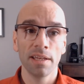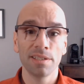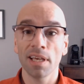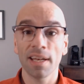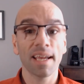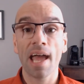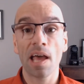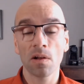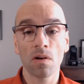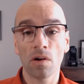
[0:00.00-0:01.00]
done a
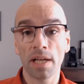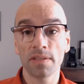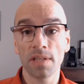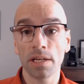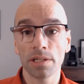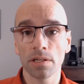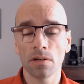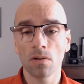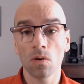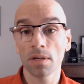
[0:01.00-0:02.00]

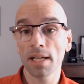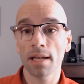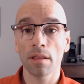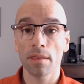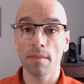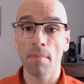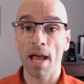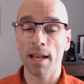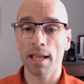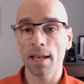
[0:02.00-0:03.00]
categorization or done a
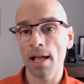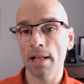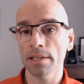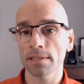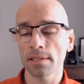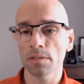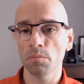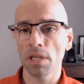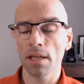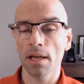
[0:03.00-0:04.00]
thematic analysis,
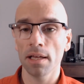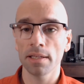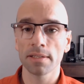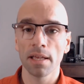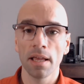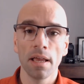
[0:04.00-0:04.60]
because